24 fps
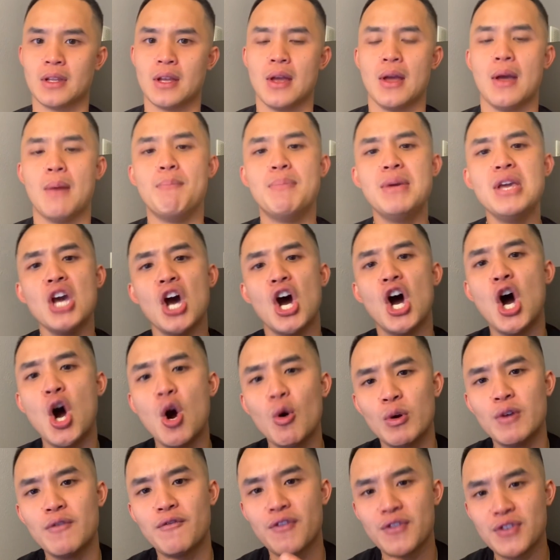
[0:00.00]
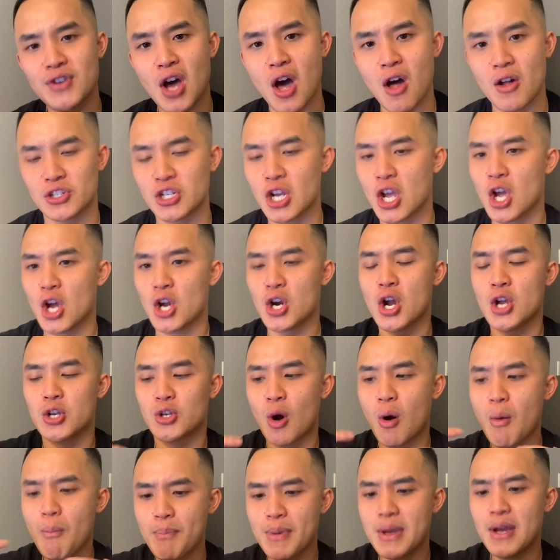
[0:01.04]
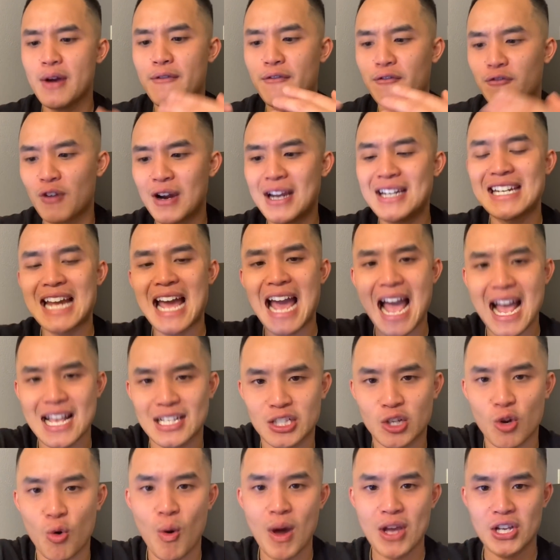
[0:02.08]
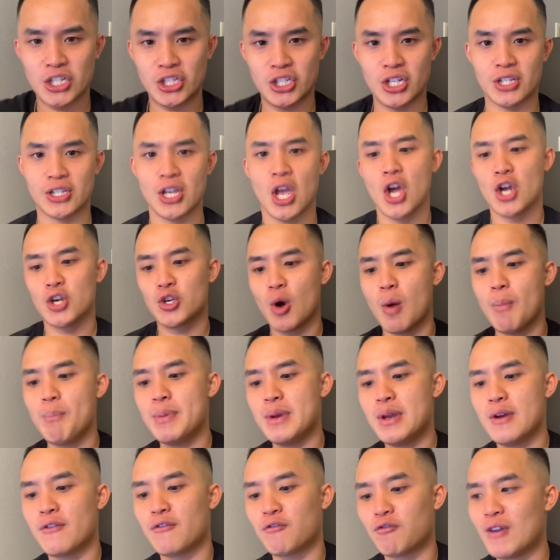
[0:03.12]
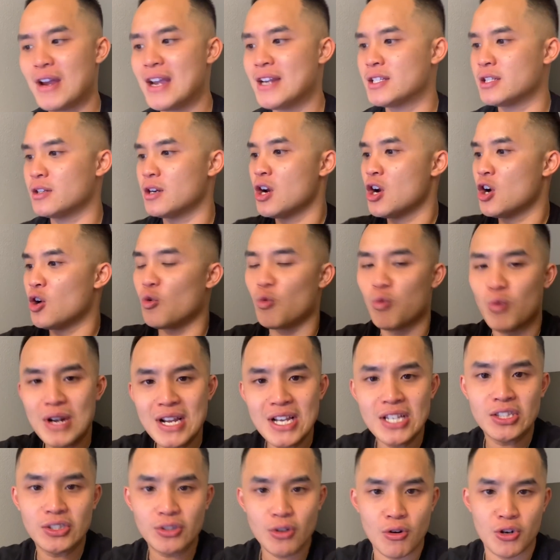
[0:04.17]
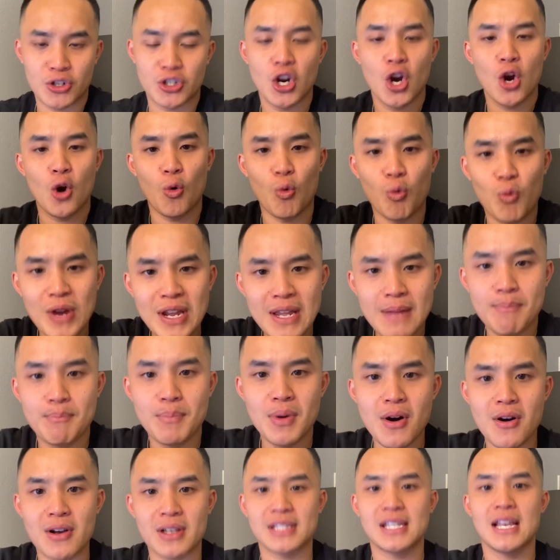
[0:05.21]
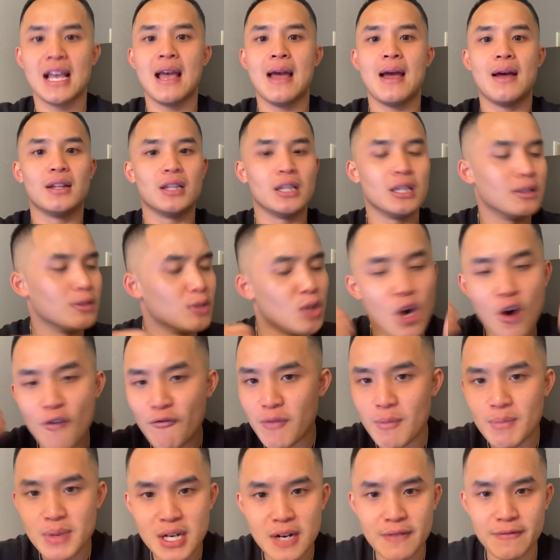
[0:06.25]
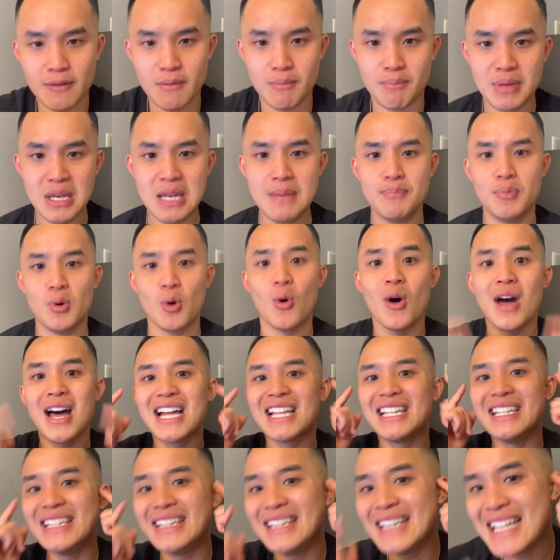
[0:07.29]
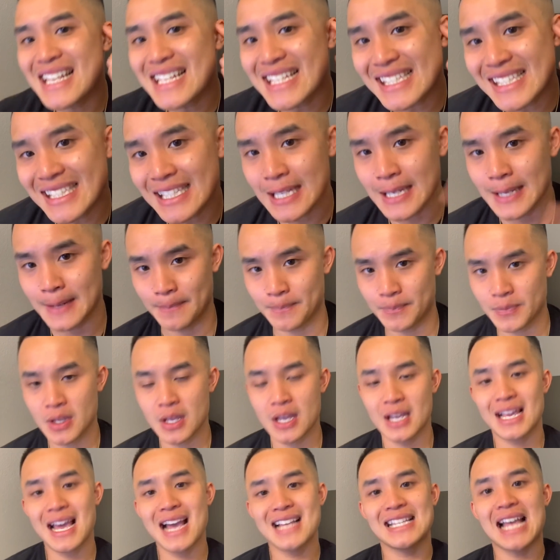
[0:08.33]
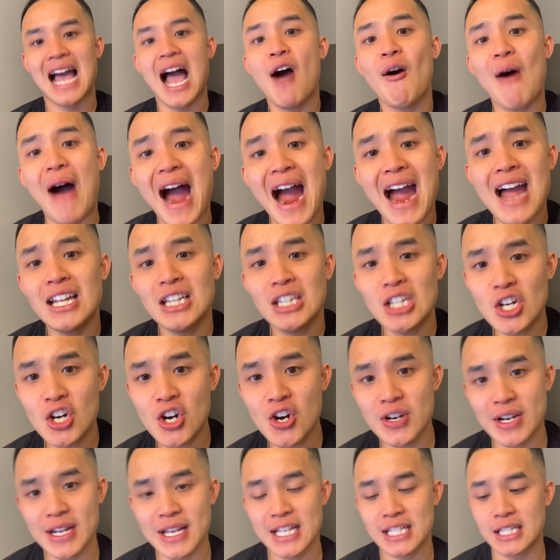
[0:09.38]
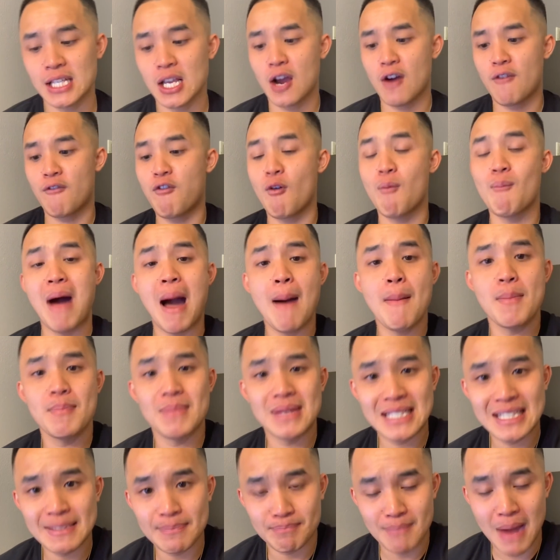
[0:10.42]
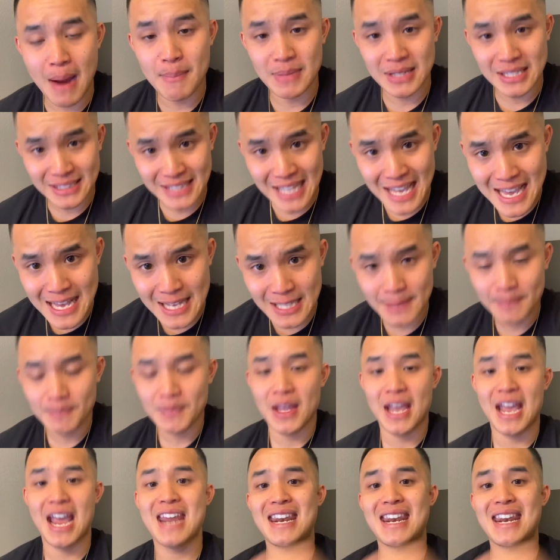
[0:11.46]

Be hungry for knowledge. Don't be afraid to ask questions. Don't be afraid to research, read books, learn from different people. Listen. Guys, how I learn is from my mistakes, and